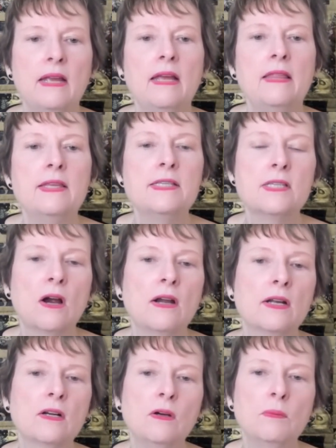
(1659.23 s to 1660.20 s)
This
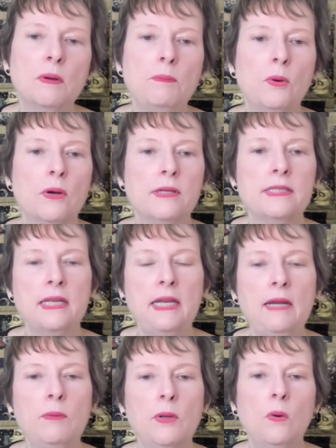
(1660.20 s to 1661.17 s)
article reports that
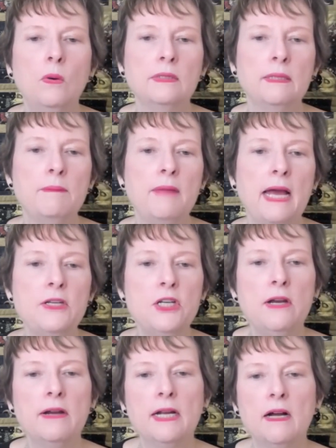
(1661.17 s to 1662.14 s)
he would hold imaginary